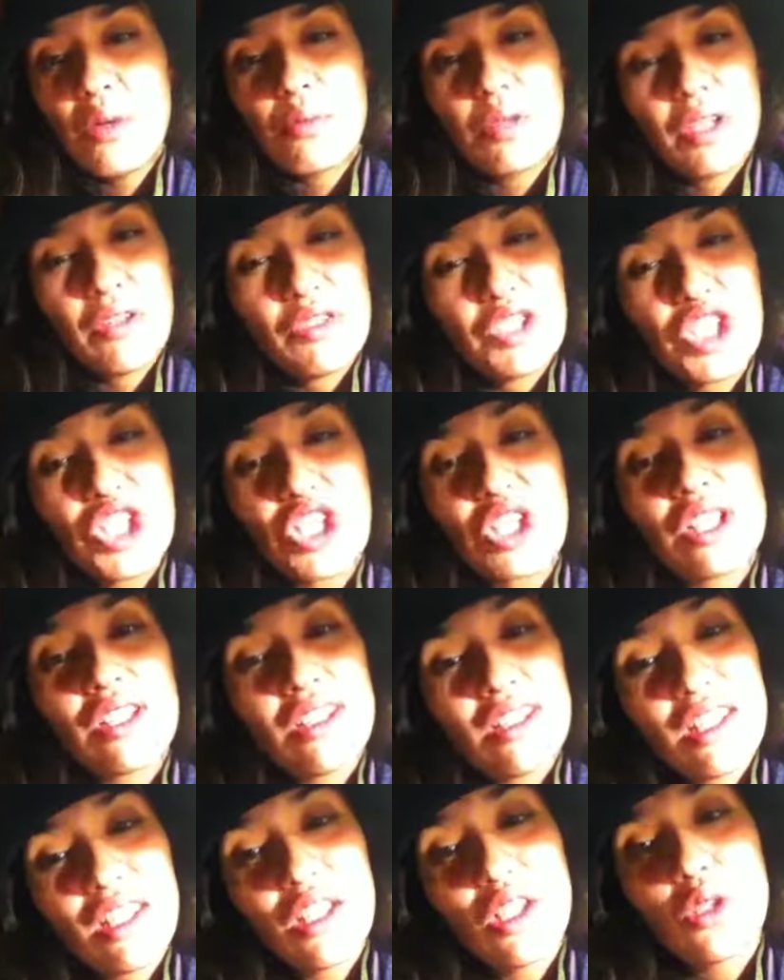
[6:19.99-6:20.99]
But if she
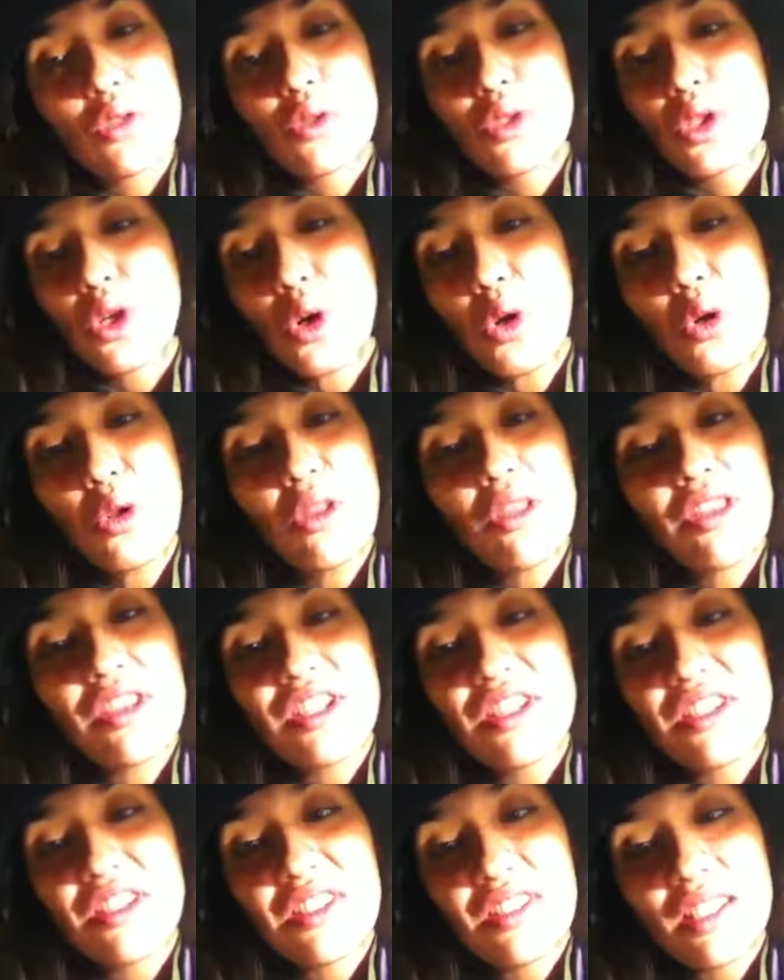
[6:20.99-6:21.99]
continues to hold
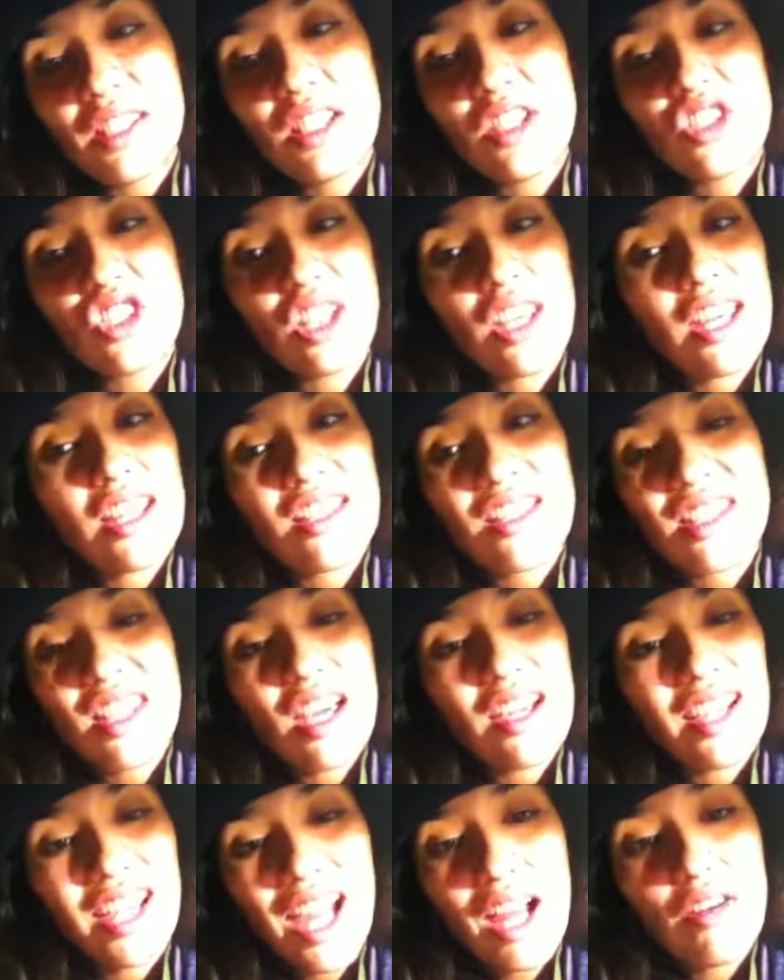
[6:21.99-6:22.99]
this siege against
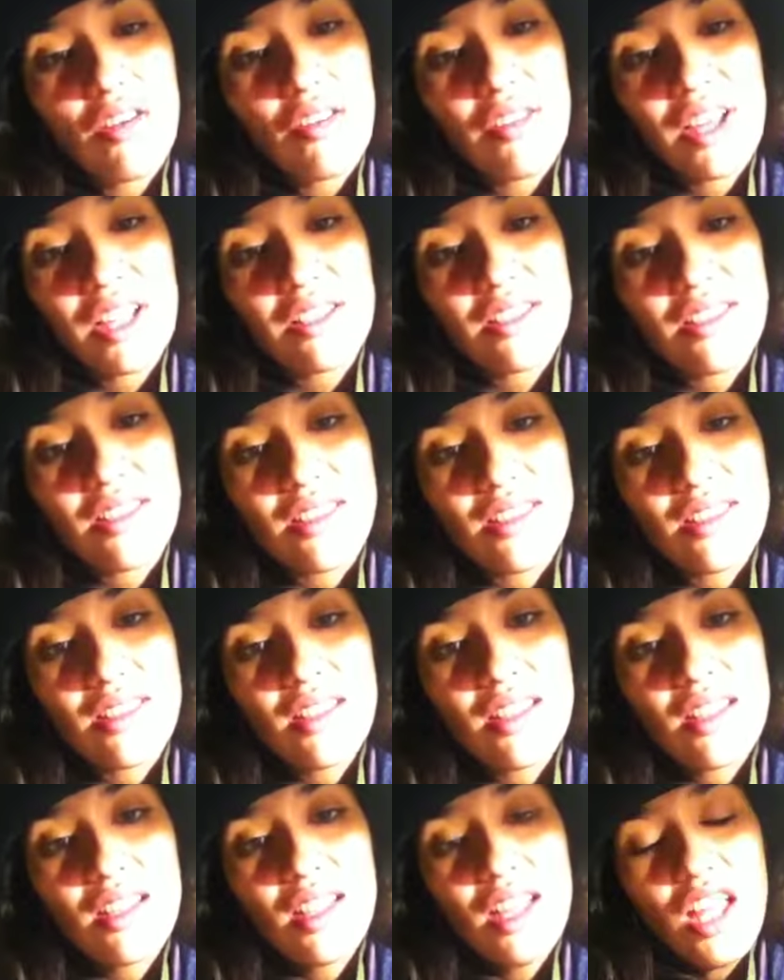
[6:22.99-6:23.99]
our caravans,
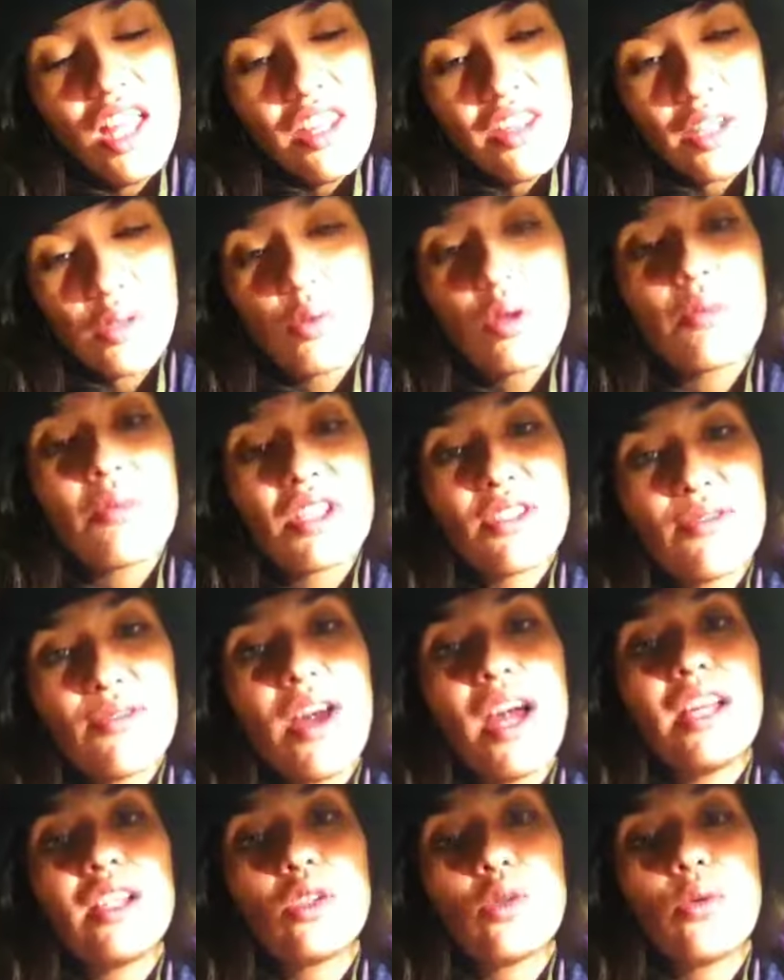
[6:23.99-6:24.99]
then we must
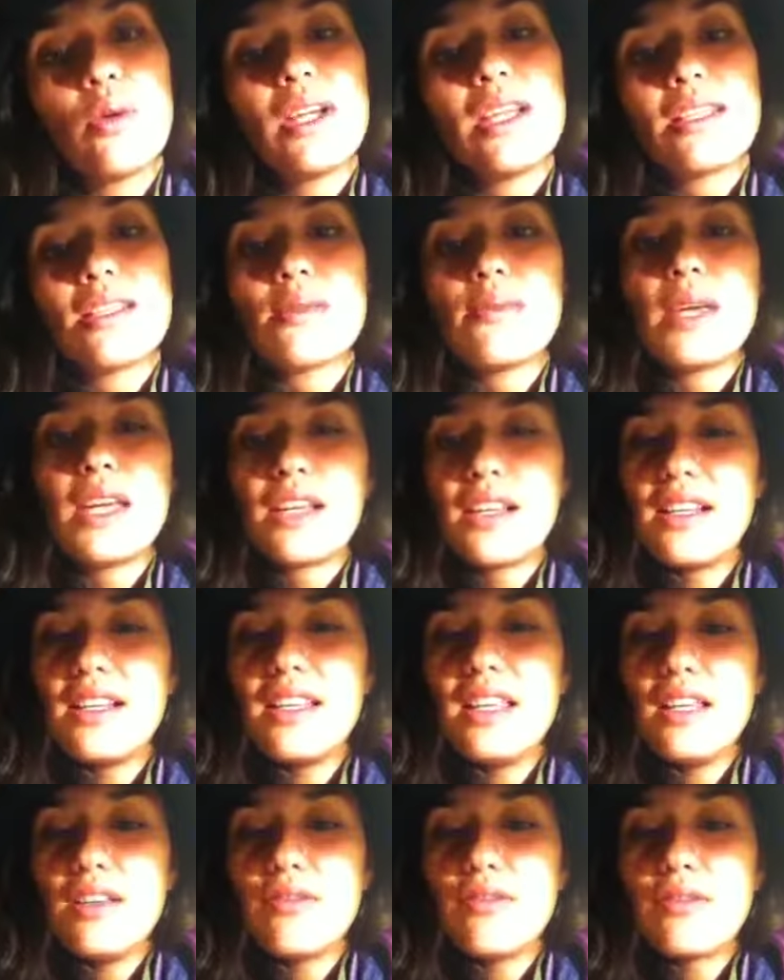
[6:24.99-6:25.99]
find a way to make her
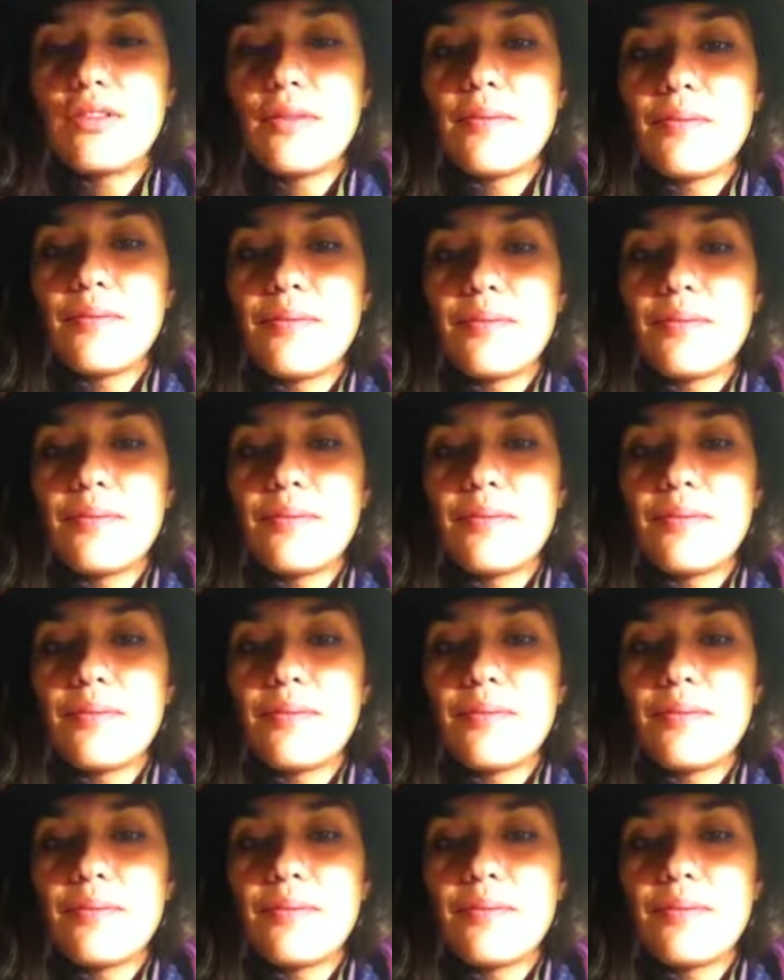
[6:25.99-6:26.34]
leave.